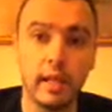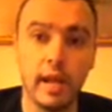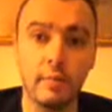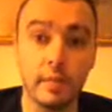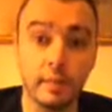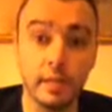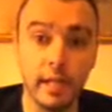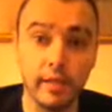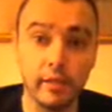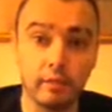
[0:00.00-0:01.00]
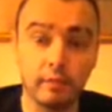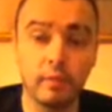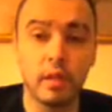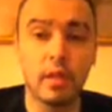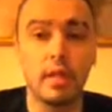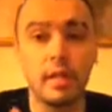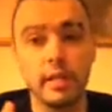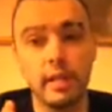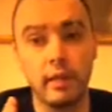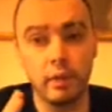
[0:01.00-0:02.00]
its potential.
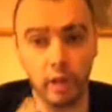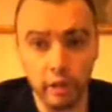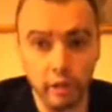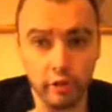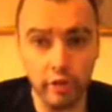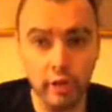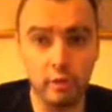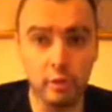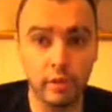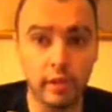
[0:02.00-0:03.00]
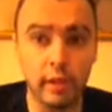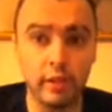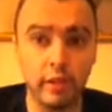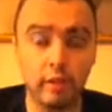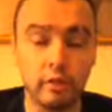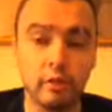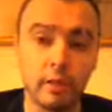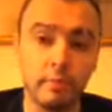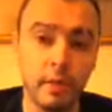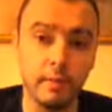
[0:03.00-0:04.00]
Now, countries were later used,
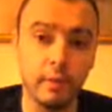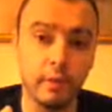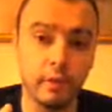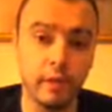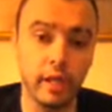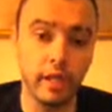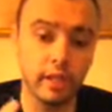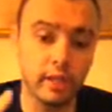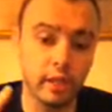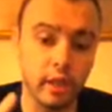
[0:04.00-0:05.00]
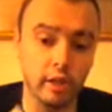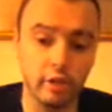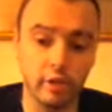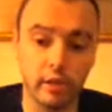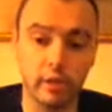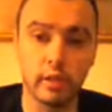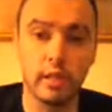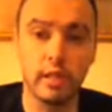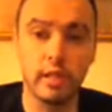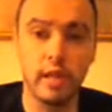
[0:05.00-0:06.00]
and people created countries,
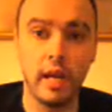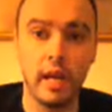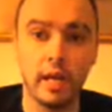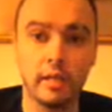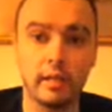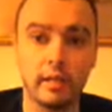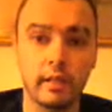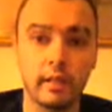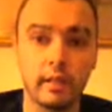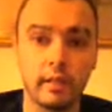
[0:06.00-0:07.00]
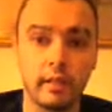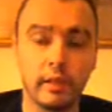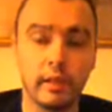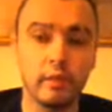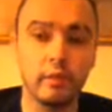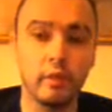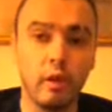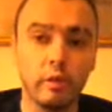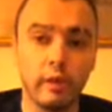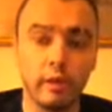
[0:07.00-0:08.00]
and you know,
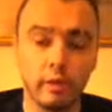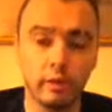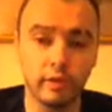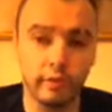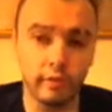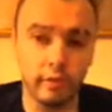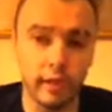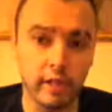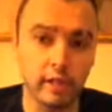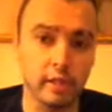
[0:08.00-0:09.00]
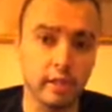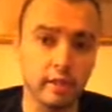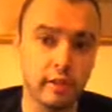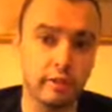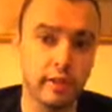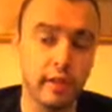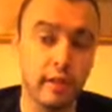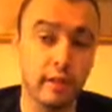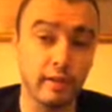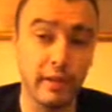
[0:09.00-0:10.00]
all the different races and stuff like
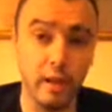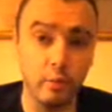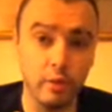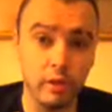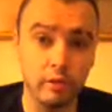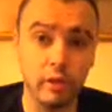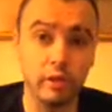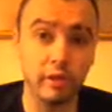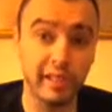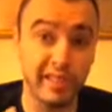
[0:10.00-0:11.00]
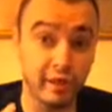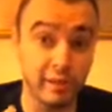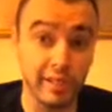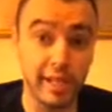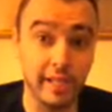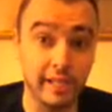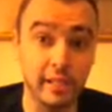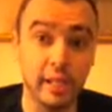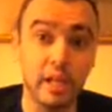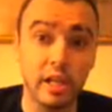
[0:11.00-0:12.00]
that. Now, that was originally
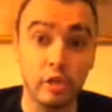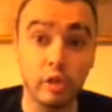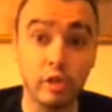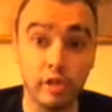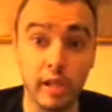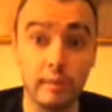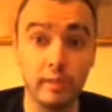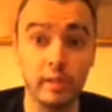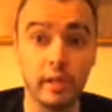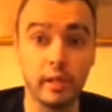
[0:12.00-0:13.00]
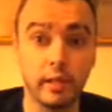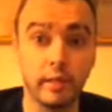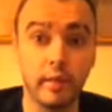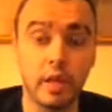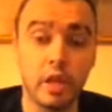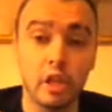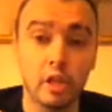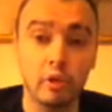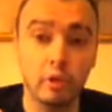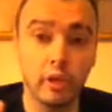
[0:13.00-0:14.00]
created to separate you, so